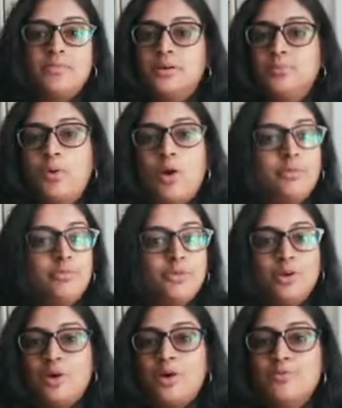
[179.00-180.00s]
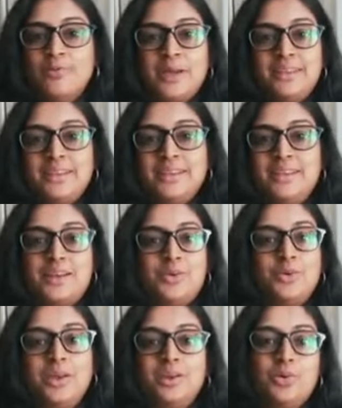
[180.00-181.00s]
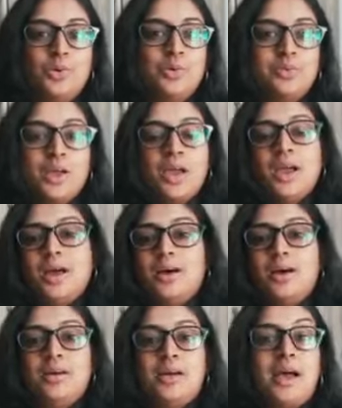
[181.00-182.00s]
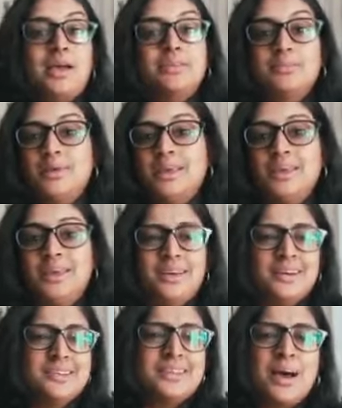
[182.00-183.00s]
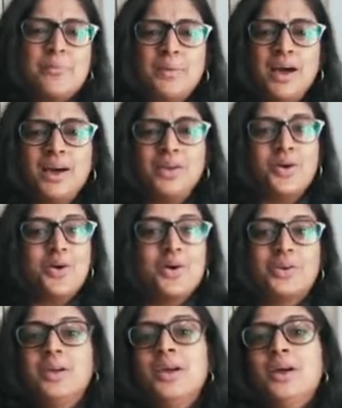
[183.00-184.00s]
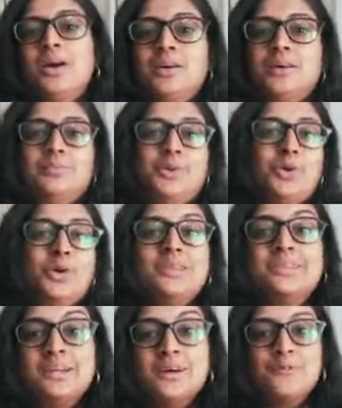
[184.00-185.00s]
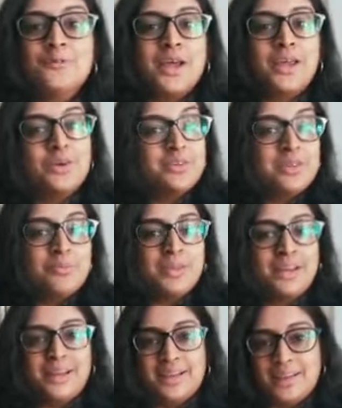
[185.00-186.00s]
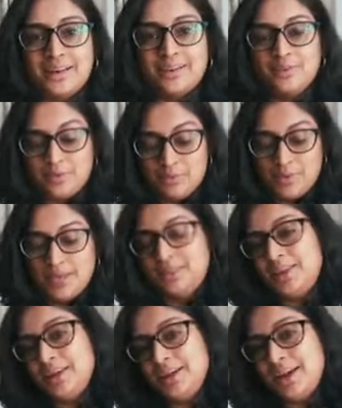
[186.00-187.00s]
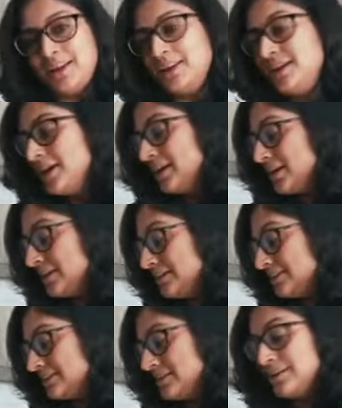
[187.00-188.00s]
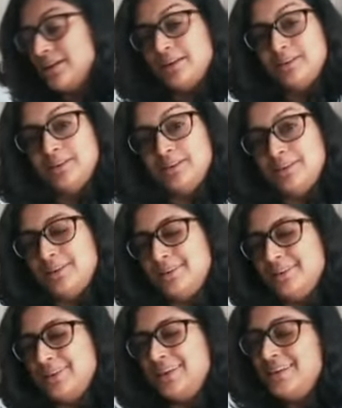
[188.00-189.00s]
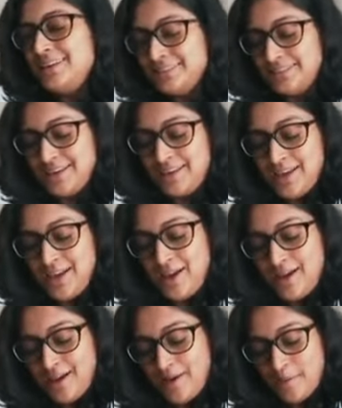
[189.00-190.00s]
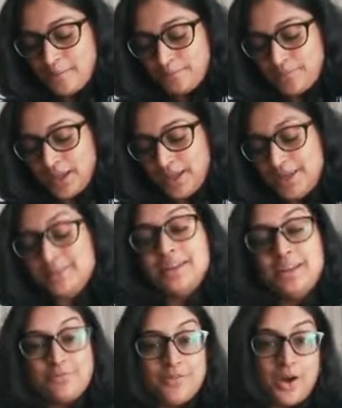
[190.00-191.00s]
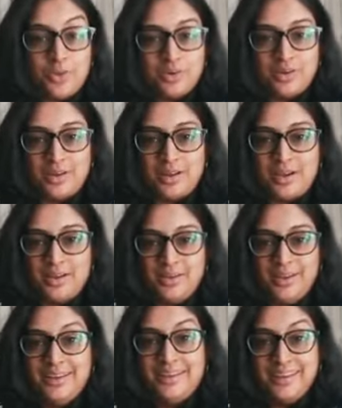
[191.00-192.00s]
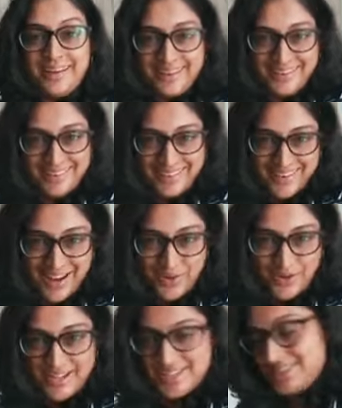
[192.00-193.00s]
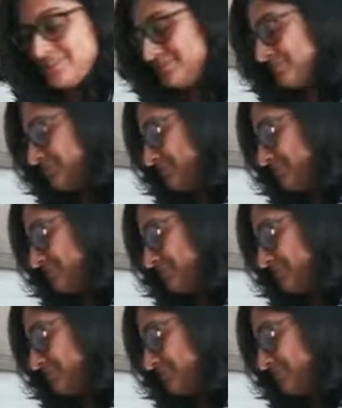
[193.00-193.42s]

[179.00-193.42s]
a pot full of methi that you can use as making a sambar or a stir fry or something like that. So methi again is another easily found ingredient in our kitchen.